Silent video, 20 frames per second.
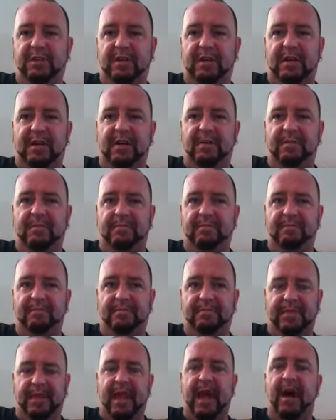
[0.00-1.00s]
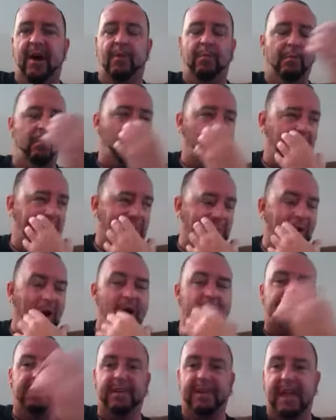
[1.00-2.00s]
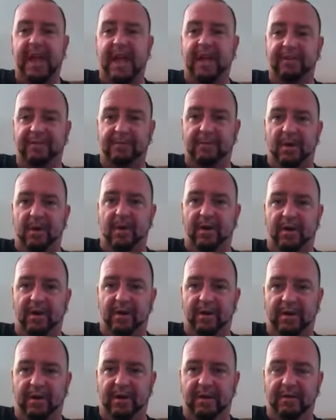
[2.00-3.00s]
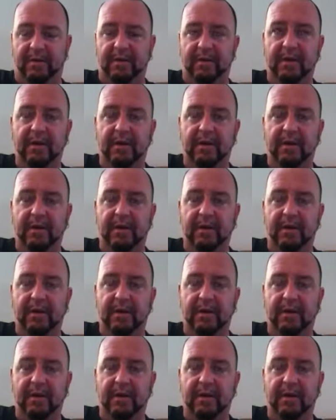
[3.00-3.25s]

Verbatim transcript: um, the album with Rock the Casbah on it